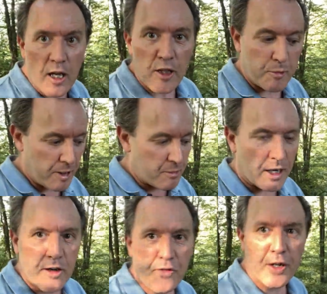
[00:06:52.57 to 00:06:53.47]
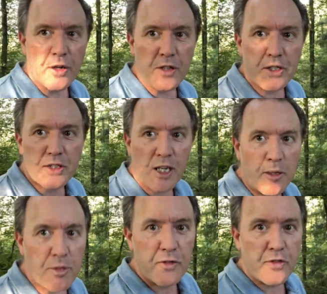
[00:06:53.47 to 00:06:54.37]
the big microphone on the
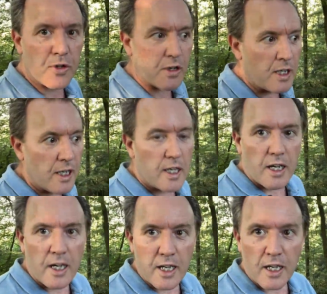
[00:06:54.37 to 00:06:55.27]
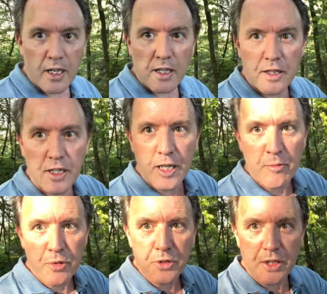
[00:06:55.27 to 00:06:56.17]
side before, the
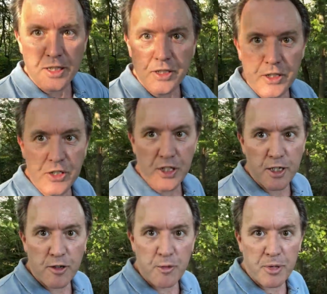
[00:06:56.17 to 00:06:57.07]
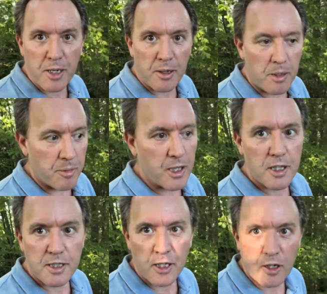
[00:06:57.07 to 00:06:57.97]
gimbal started to judder a bit
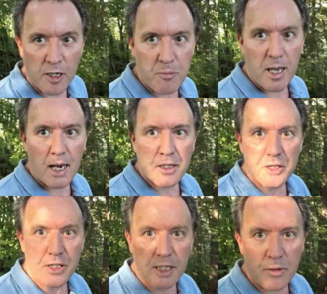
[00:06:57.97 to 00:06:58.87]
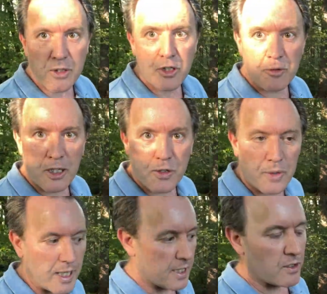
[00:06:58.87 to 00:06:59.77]
because it got imbalanced and there was too much
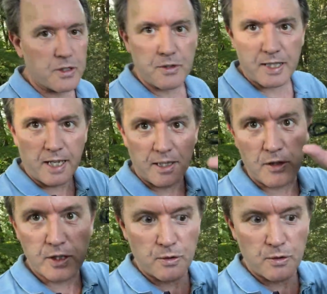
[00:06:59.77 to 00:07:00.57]
weight, because I was getting those